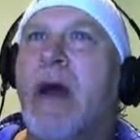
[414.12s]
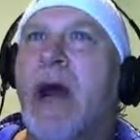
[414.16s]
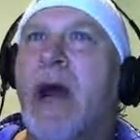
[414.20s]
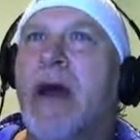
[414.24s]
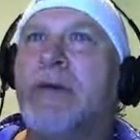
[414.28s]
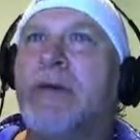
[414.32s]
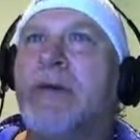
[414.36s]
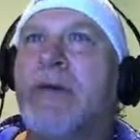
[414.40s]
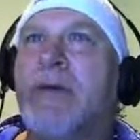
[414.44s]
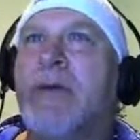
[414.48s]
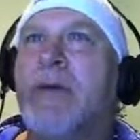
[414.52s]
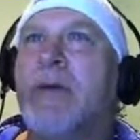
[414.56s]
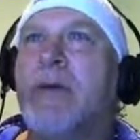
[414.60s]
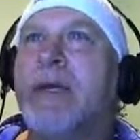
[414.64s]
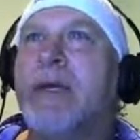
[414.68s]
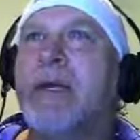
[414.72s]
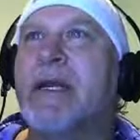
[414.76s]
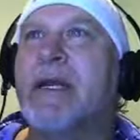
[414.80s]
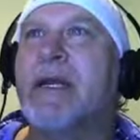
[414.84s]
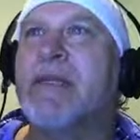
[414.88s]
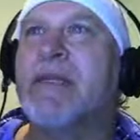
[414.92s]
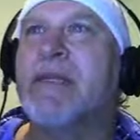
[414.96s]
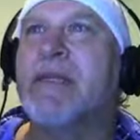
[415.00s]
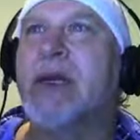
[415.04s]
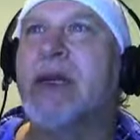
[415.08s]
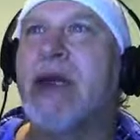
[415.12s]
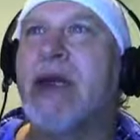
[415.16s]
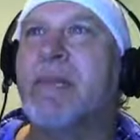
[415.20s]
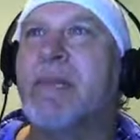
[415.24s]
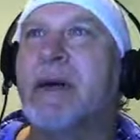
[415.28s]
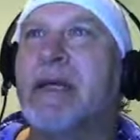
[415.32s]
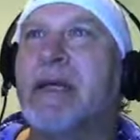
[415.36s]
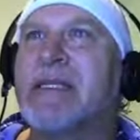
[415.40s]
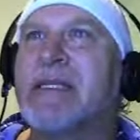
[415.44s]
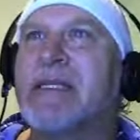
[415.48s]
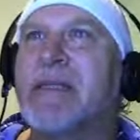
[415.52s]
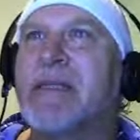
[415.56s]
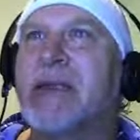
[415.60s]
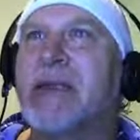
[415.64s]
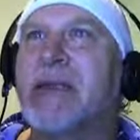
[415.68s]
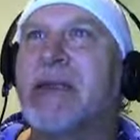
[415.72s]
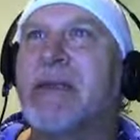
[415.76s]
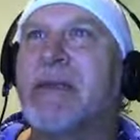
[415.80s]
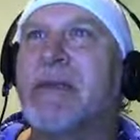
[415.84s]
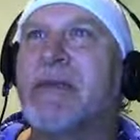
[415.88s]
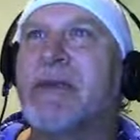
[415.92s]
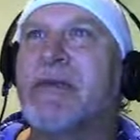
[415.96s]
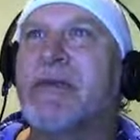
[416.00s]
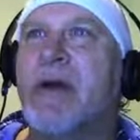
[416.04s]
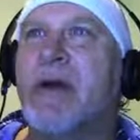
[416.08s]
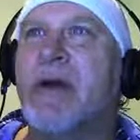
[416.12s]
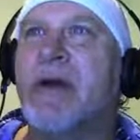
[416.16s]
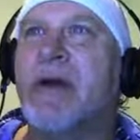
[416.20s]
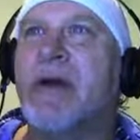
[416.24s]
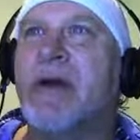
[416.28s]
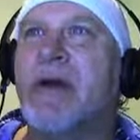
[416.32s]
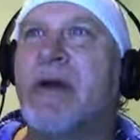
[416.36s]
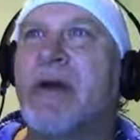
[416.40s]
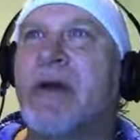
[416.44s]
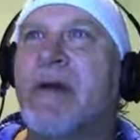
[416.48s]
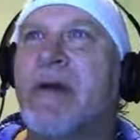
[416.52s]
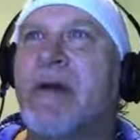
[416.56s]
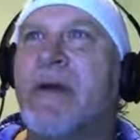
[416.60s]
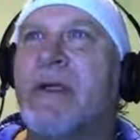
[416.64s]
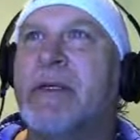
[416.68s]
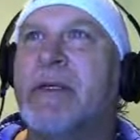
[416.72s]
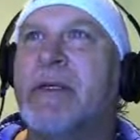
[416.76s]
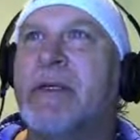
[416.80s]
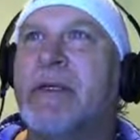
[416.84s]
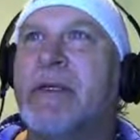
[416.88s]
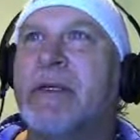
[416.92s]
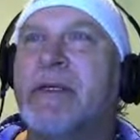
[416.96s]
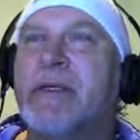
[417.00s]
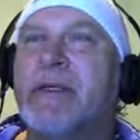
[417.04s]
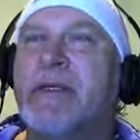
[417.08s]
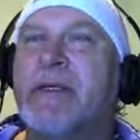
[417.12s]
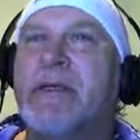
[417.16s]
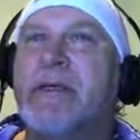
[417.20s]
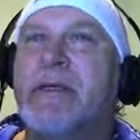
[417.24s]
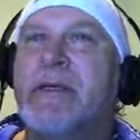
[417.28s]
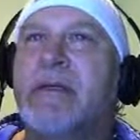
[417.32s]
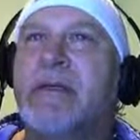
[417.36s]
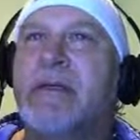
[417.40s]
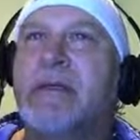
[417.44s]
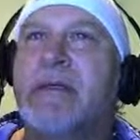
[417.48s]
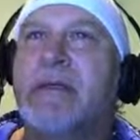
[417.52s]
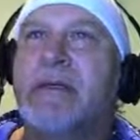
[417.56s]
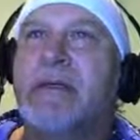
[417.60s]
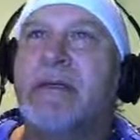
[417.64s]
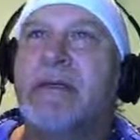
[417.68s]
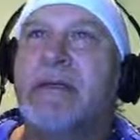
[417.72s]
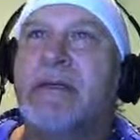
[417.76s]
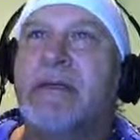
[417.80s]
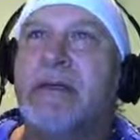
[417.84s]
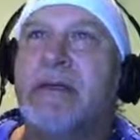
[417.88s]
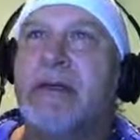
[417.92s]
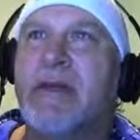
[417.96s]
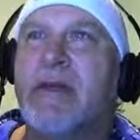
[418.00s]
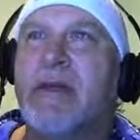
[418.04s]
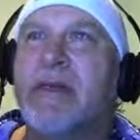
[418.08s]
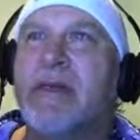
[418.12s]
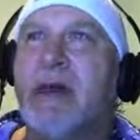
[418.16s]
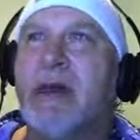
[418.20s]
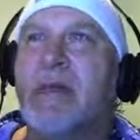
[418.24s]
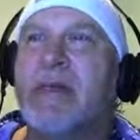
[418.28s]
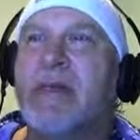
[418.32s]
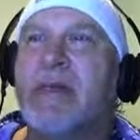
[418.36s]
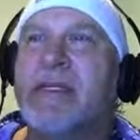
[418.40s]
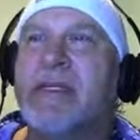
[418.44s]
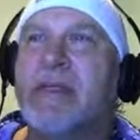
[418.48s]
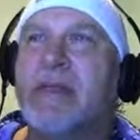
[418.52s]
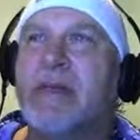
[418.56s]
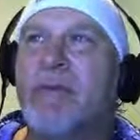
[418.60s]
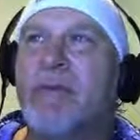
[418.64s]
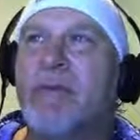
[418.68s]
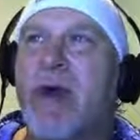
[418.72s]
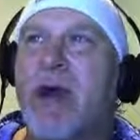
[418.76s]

did a side-by-side image right here. Let me just see. There may be some